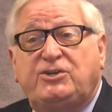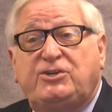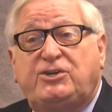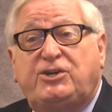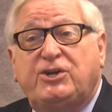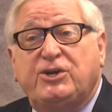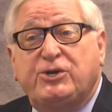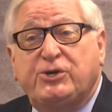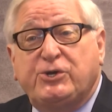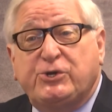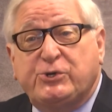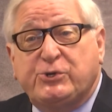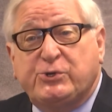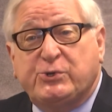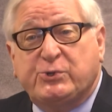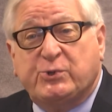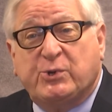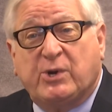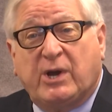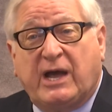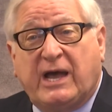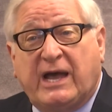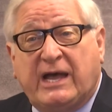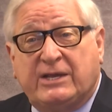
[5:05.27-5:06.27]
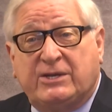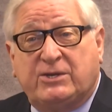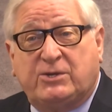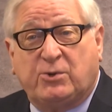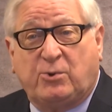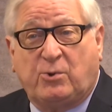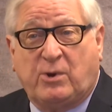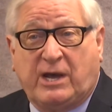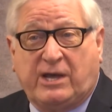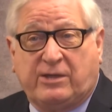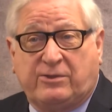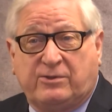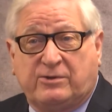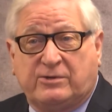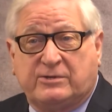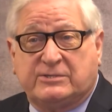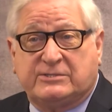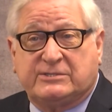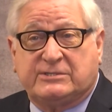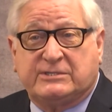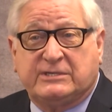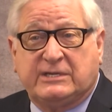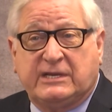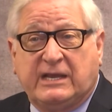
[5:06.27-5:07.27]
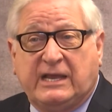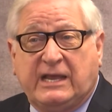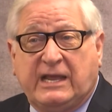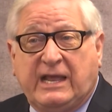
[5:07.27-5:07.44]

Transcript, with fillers: Do unto others